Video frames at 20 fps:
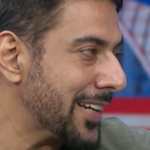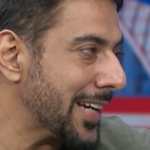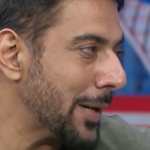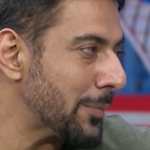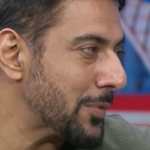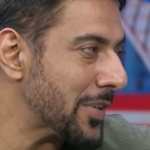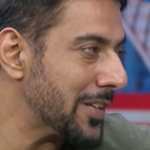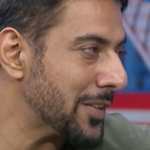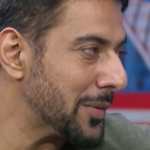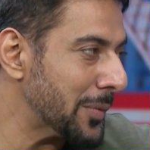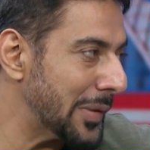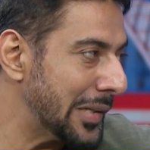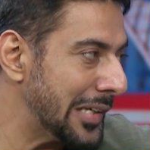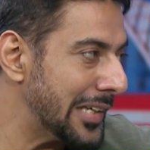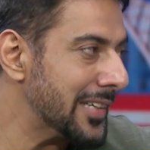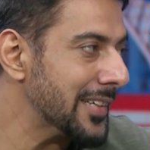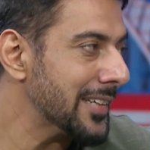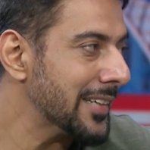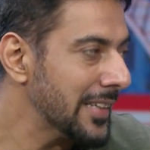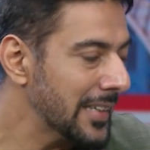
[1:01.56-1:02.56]
capital of the
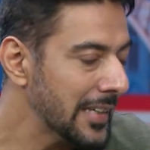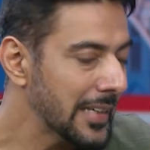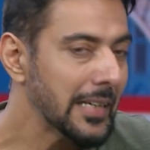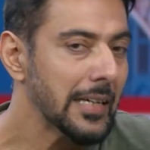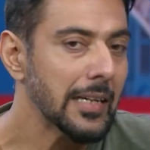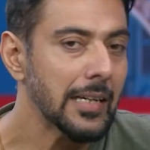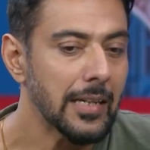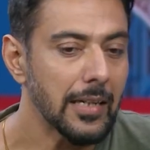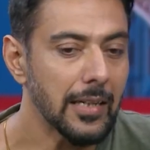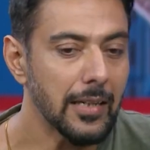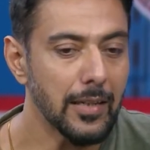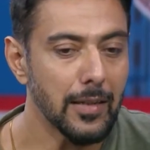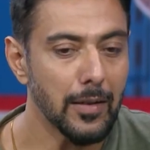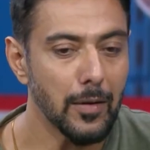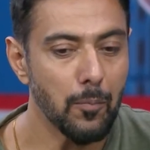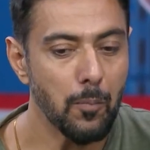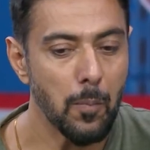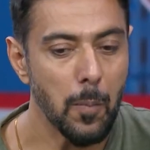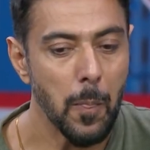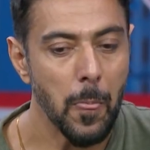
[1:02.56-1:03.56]

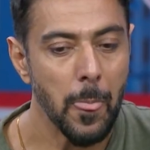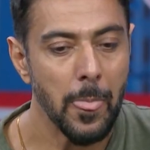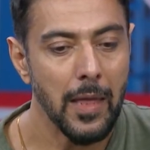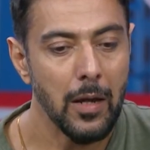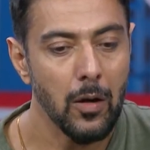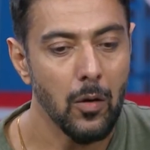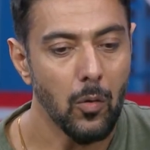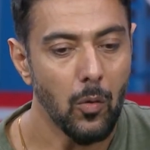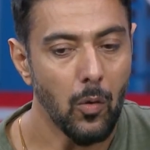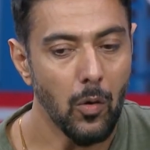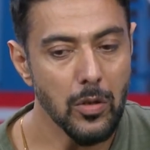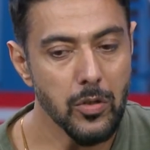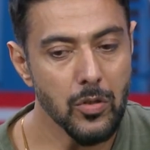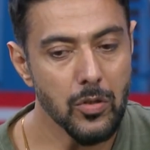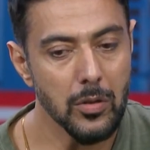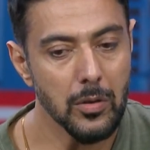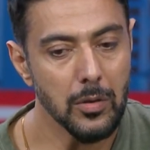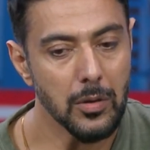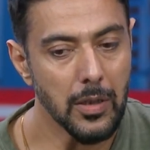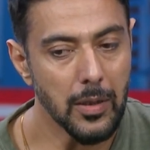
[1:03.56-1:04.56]

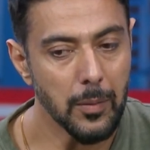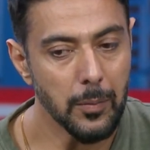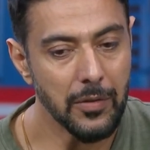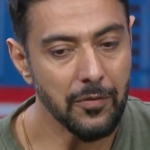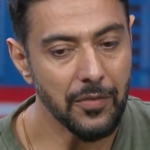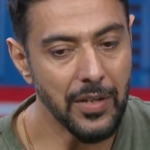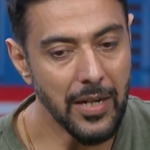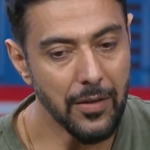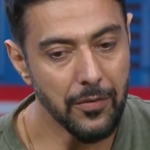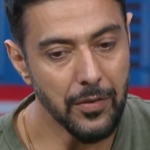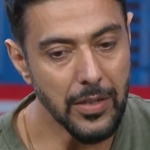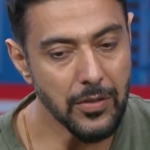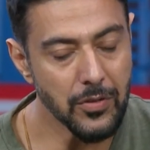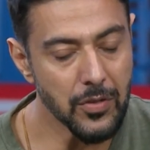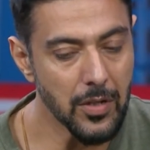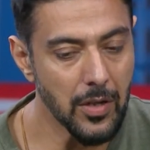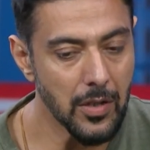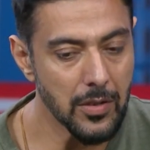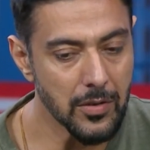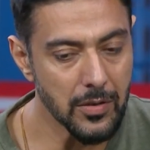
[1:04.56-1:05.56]
world. We have
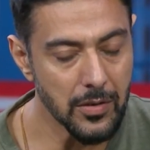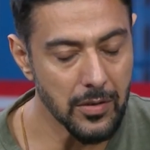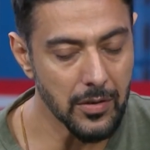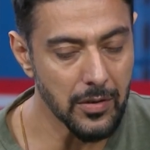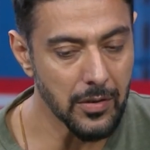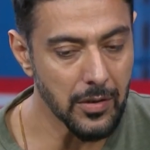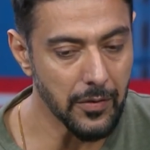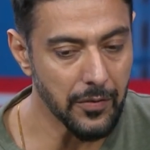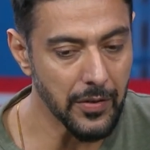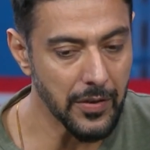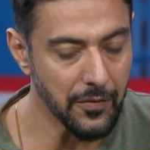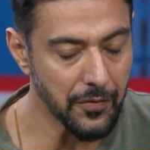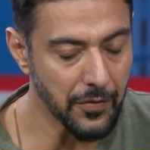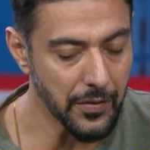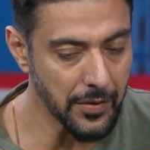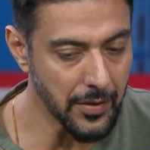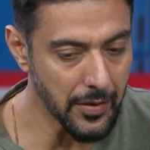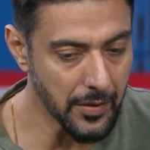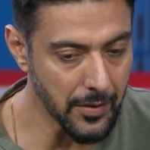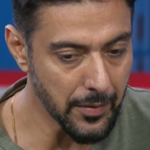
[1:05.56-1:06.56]
restaurants in,
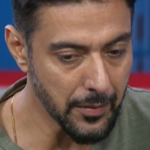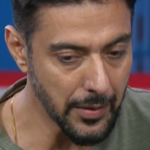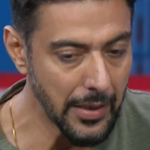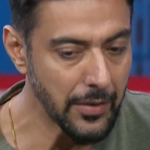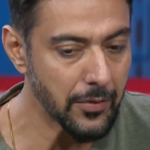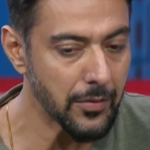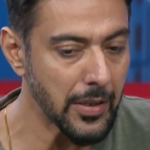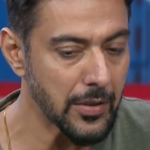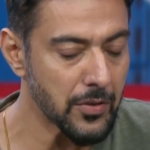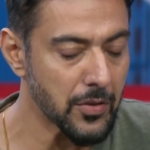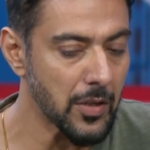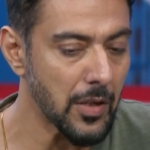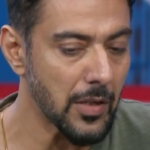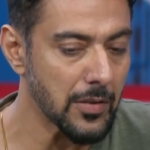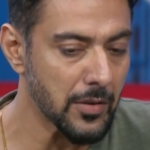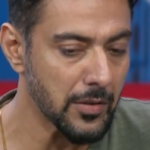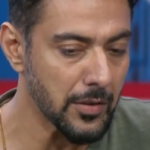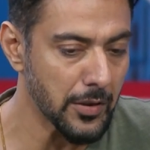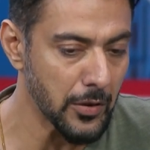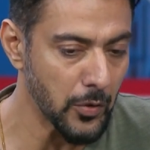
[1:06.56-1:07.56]
nine
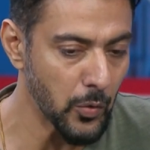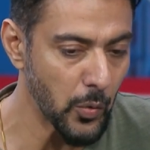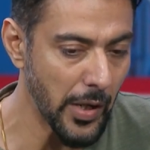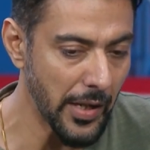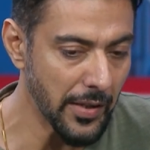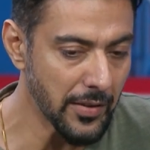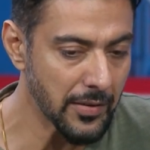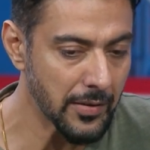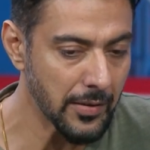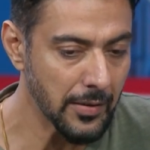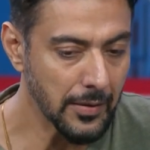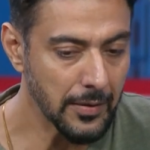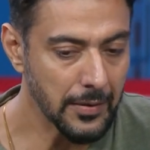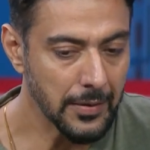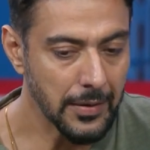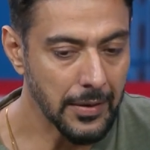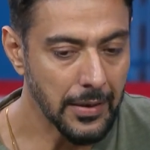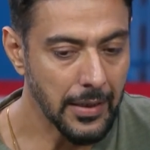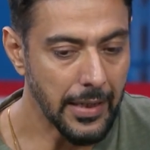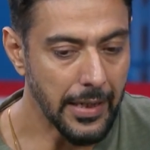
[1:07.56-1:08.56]
restaurants in the US.
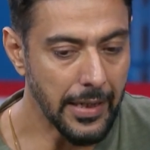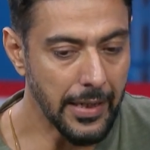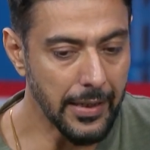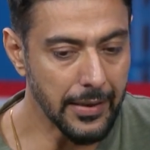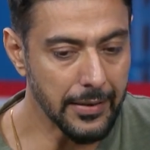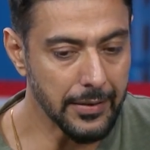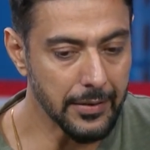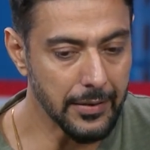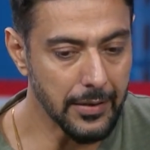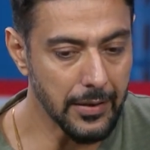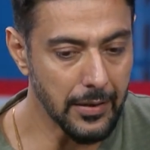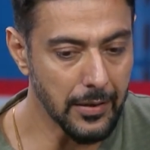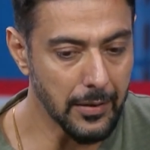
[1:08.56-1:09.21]
And